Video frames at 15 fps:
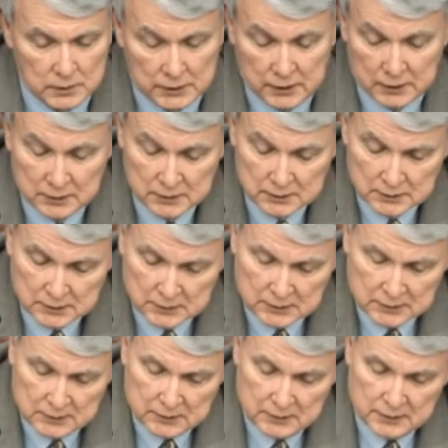working?
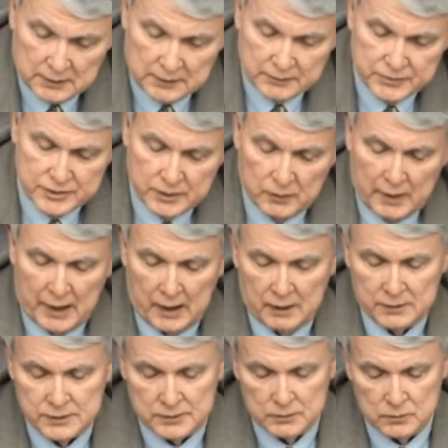And if so,
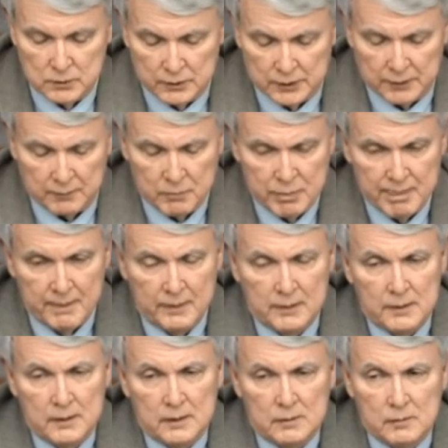how is it working?
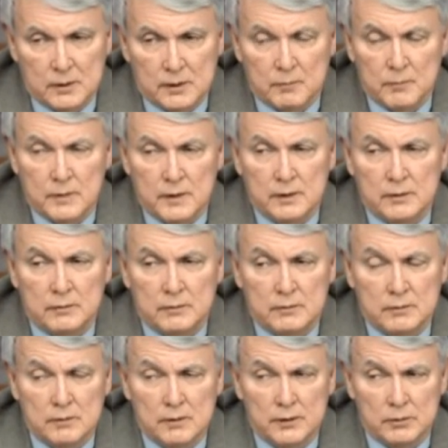Well, in
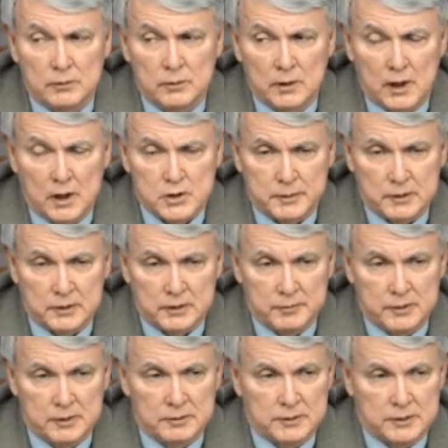the rural hospital
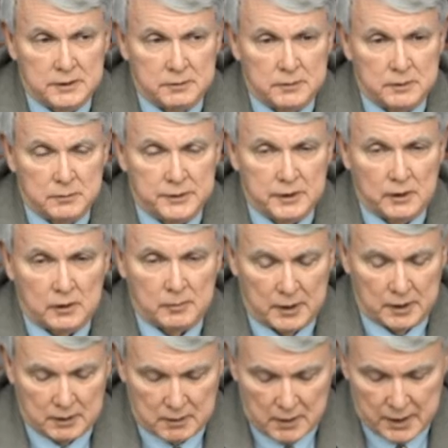community, when we talk
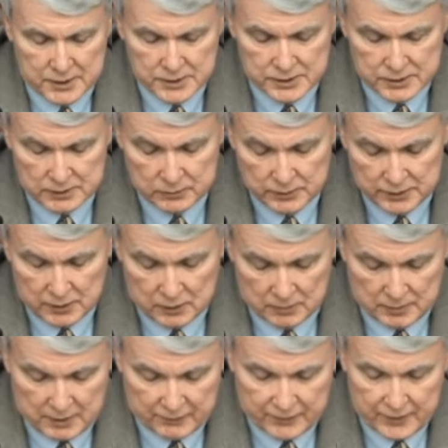about crisis and we talk
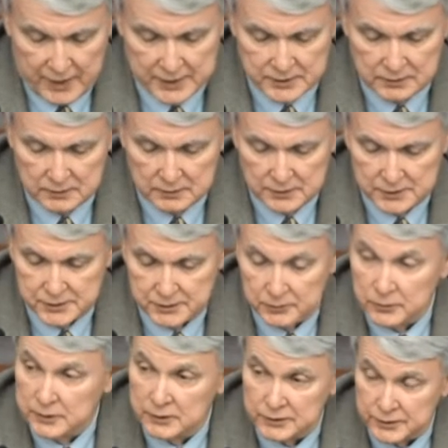about fragile, it's the
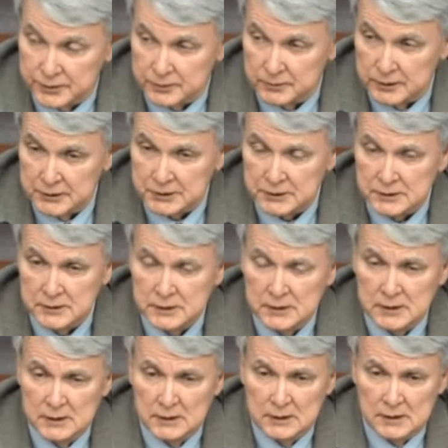real situation.
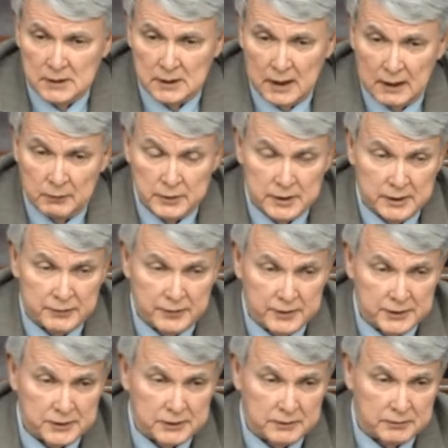Our
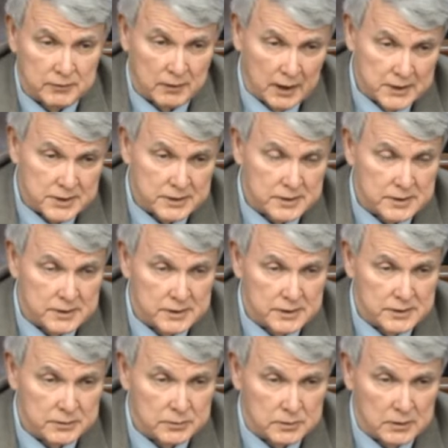definition of crisis
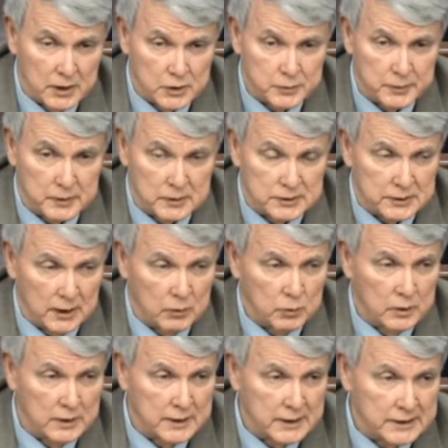is a rural hospital that's got
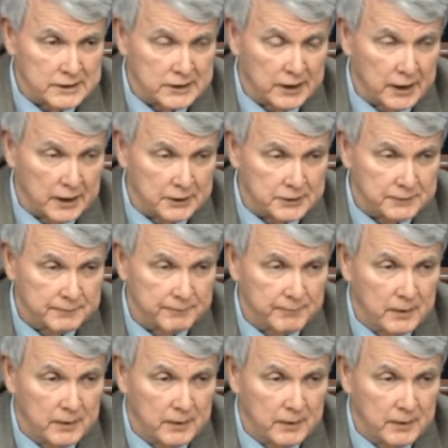1 day's cash